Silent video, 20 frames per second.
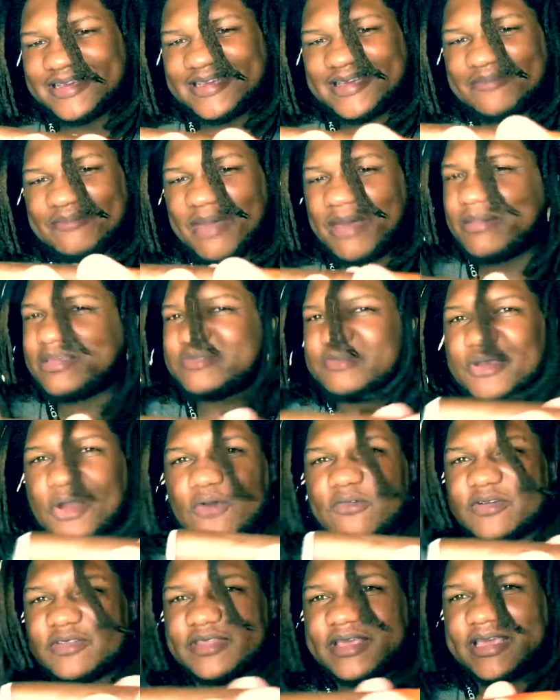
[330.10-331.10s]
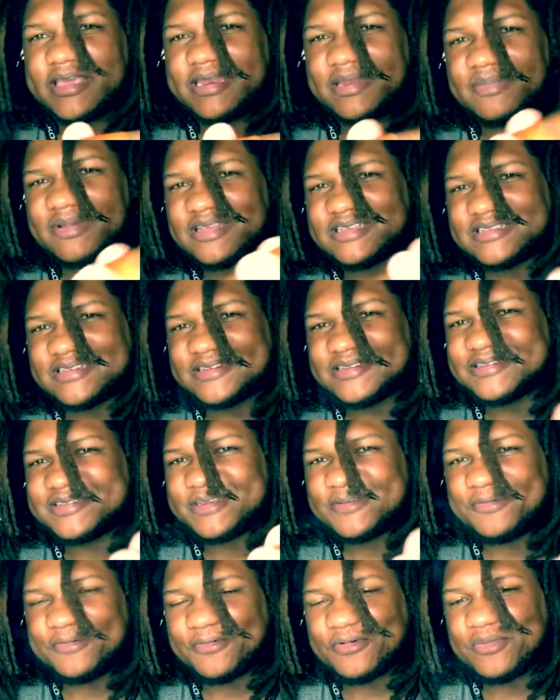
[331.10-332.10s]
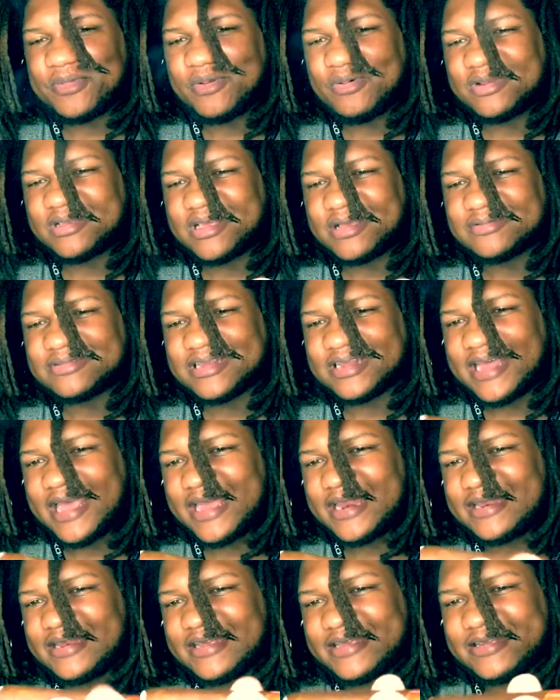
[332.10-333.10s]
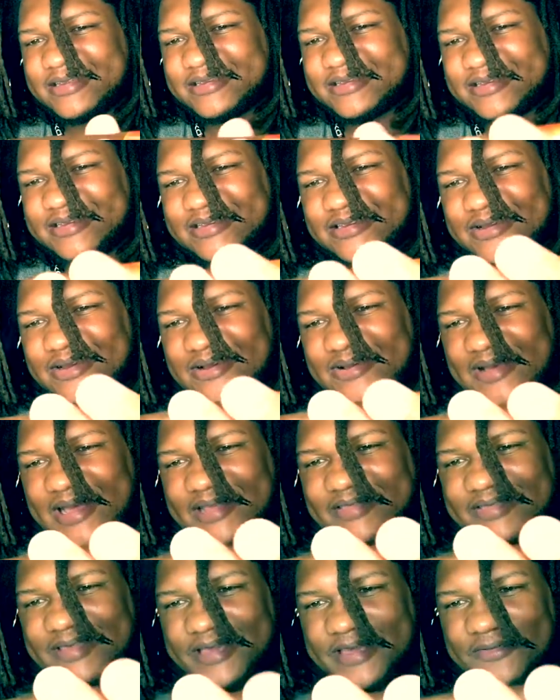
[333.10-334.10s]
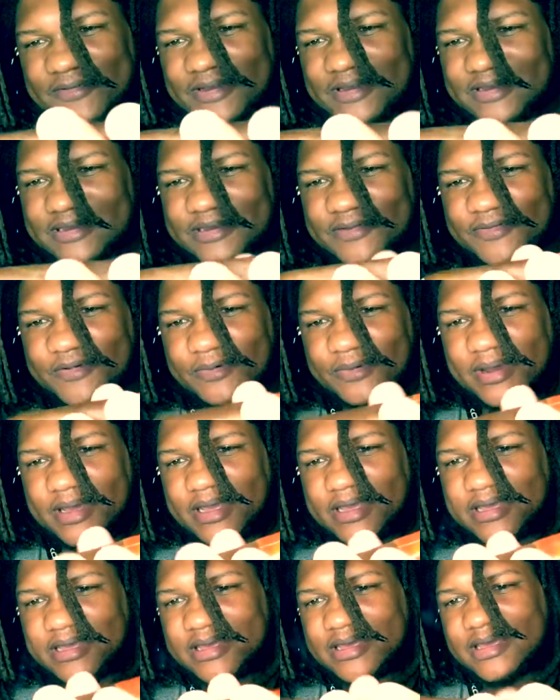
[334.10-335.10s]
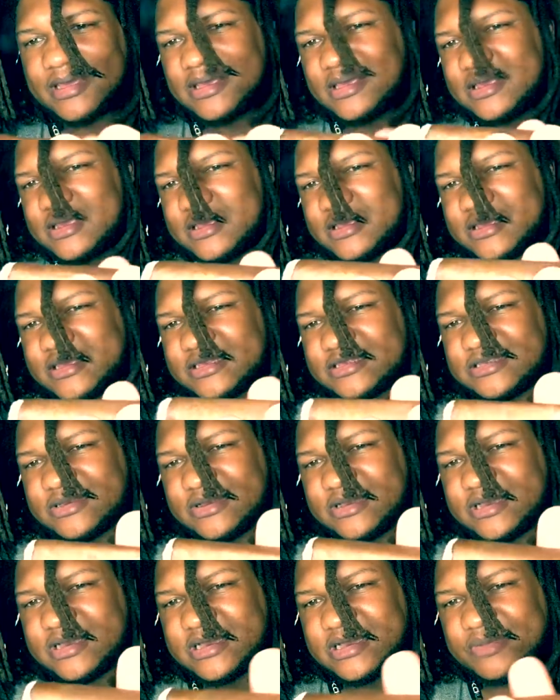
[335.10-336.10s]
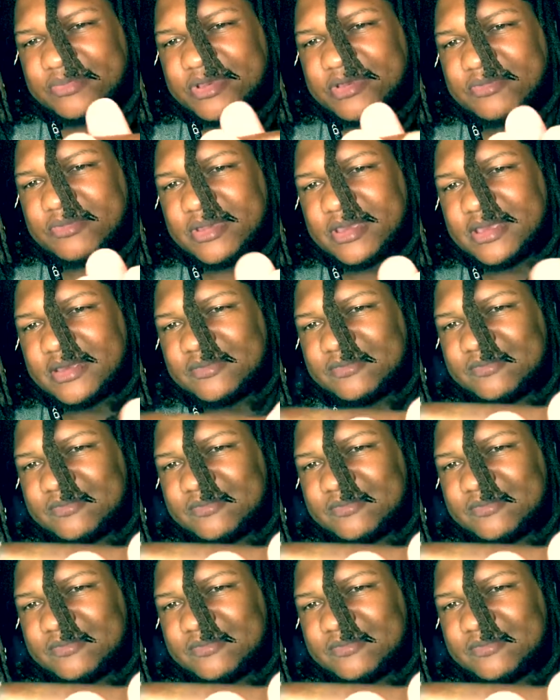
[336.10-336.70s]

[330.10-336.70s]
maybe it's me overthinking it, but it's a little different for me when it comes to lighting it. I think of it a little different way, and so it could be me.